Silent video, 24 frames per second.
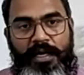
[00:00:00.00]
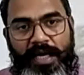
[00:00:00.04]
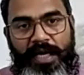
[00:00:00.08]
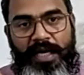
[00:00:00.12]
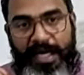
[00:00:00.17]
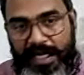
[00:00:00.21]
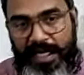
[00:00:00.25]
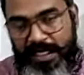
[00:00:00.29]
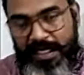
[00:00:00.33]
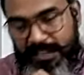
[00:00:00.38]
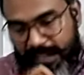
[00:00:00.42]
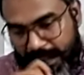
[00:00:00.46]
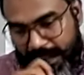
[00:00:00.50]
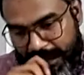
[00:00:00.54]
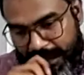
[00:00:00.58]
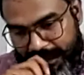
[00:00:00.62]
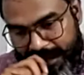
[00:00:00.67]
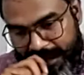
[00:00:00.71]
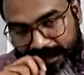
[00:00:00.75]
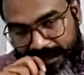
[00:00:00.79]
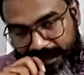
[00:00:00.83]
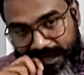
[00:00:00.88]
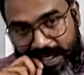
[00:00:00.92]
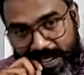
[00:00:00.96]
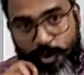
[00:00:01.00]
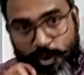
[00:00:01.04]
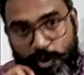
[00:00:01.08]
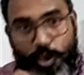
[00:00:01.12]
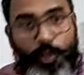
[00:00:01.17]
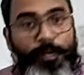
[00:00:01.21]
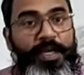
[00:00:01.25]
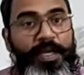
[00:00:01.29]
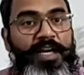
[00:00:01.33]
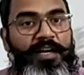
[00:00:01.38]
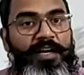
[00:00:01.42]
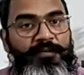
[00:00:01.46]
India says that there
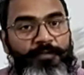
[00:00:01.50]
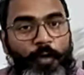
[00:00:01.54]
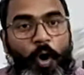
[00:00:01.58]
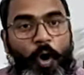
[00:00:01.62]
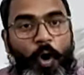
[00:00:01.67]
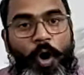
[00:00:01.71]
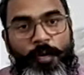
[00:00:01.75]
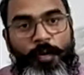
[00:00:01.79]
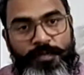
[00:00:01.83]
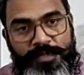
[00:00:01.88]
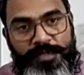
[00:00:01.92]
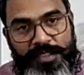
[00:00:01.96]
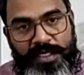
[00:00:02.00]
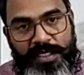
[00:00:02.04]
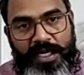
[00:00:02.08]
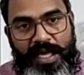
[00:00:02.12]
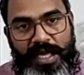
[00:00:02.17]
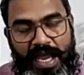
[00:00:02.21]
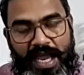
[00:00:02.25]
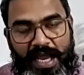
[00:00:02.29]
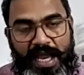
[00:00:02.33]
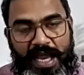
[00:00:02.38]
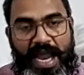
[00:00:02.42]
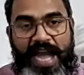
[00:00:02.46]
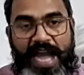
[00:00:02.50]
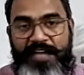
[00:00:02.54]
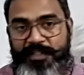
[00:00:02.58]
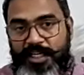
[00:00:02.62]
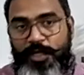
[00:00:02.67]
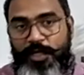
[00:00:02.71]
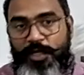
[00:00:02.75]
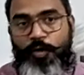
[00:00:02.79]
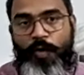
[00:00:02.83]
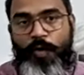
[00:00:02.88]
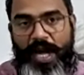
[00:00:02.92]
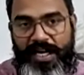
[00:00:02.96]
should be reforms at
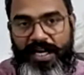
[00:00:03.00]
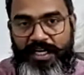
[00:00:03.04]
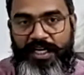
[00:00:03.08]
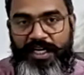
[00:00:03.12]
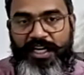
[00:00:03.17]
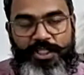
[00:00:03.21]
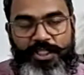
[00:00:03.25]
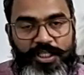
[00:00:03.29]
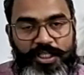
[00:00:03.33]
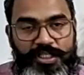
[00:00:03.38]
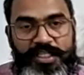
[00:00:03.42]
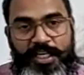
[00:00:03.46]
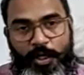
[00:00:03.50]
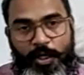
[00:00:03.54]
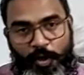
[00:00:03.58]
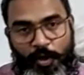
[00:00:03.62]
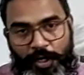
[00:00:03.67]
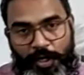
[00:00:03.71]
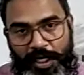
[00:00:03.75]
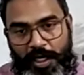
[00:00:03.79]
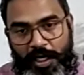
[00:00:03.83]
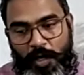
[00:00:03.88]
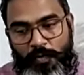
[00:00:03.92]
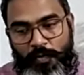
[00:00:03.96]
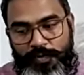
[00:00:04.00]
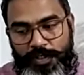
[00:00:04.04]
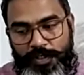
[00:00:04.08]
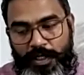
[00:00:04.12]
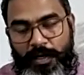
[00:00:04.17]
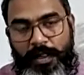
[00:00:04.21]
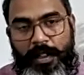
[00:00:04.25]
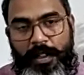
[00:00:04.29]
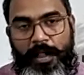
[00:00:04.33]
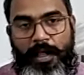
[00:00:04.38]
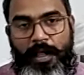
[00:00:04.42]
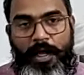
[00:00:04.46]
the United Nations Security Council.
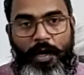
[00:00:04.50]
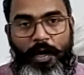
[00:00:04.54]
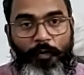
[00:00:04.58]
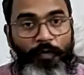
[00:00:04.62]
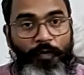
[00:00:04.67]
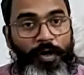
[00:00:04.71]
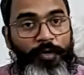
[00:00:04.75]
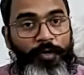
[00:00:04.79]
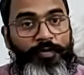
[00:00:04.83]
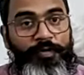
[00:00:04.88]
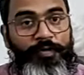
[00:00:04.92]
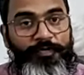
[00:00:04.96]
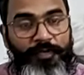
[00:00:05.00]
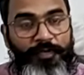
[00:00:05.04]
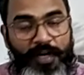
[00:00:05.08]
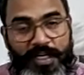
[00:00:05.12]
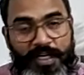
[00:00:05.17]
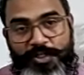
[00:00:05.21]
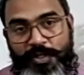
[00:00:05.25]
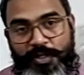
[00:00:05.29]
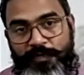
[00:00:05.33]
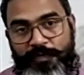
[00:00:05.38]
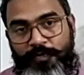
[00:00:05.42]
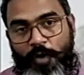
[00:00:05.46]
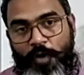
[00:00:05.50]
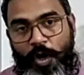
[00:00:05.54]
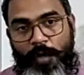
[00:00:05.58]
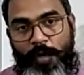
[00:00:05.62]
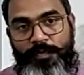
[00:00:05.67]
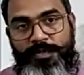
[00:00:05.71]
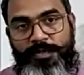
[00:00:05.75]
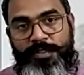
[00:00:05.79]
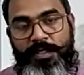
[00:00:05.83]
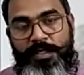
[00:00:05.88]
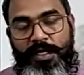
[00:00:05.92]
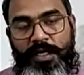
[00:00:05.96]
One of the first
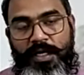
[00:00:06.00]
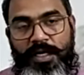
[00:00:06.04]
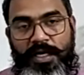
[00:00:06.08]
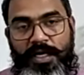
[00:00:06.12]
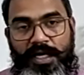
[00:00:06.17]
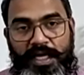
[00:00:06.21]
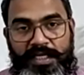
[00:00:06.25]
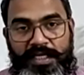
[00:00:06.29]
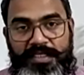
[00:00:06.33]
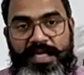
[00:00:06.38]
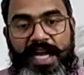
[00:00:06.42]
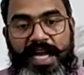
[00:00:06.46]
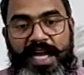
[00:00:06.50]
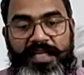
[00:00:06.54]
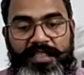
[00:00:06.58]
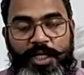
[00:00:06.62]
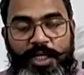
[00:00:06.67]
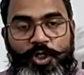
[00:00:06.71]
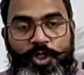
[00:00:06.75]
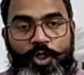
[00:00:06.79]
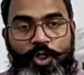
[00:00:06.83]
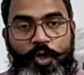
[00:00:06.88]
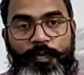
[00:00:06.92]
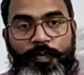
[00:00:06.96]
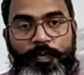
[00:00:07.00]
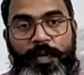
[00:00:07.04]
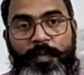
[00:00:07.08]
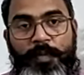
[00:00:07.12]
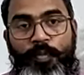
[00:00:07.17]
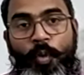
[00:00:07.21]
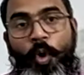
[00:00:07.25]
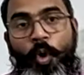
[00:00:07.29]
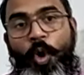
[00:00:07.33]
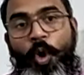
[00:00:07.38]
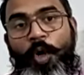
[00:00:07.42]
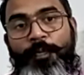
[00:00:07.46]
reforms is that there should be
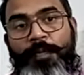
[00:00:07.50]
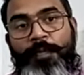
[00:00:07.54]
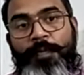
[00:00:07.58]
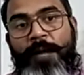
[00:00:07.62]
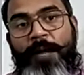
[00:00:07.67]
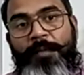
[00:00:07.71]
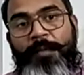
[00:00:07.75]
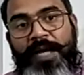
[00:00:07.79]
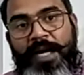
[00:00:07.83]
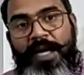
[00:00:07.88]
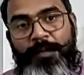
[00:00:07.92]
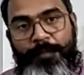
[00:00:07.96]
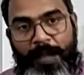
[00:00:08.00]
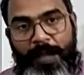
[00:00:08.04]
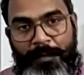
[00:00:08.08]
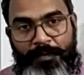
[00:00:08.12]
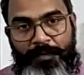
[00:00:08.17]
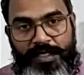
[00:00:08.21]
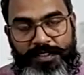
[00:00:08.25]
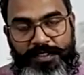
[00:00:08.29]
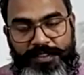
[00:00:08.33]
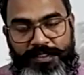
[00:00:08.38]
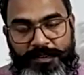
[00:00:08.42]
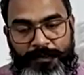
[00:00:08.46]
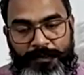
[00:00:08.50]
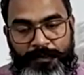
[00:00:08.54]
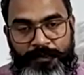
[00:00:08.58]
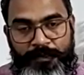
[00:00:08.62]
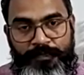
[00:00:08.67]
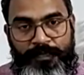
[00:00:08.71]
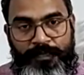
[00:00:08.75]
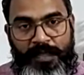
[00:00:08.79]
more permanent members.